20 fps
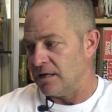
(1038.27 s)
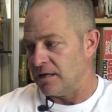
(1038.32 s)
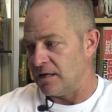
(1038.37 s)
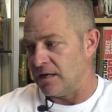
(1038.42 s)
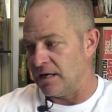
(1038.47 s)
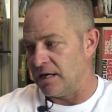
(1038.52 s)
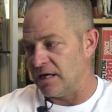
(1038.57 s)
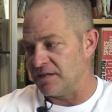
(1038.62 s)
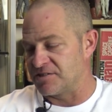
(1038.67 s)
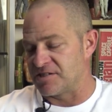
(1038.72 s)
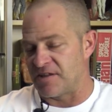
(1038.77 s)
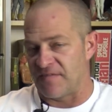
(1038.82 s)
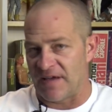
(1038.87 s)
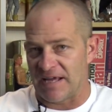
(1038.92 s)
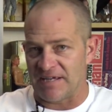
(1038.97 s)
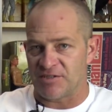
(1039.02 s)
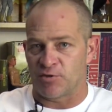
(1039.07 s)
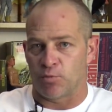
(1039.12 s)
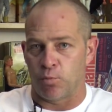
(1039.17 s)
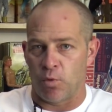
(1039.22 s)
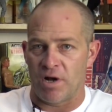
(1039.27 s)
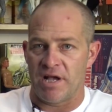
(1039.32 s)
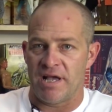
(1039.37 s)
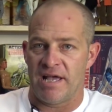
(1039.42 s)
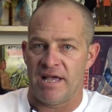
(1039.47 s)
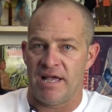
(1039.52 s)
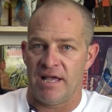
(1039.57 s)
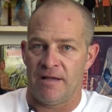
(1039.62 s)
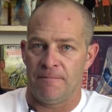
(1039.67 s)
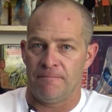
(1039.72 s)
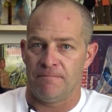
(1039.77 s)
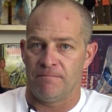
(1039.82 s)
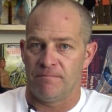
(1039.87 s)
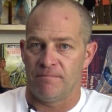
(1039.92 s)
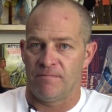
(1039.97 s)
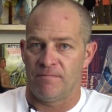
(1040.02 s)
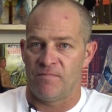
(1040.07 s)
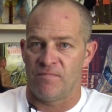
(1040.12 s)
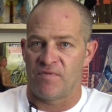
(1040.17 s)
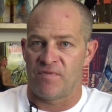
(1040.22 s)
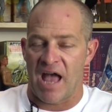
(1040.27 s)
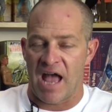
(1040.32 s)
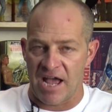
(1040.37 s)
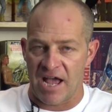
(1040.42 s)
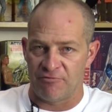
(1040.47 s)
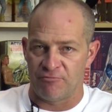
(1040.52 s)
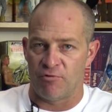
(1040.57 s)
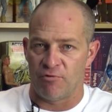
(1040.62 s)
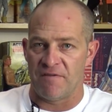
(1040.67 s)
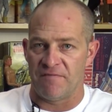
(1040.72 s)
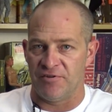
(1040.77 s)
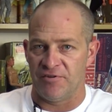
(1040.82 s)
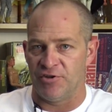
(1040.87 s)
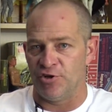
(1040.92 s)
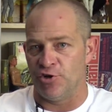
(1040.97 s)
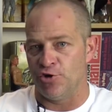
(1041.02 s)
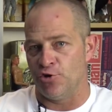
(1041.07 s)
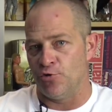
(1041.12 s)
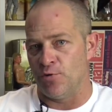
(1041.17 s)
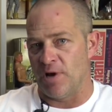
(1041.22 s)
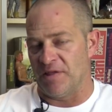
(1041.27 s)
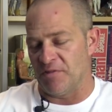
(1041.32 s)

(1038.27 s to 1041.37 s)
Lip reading: So that's where the ad revenue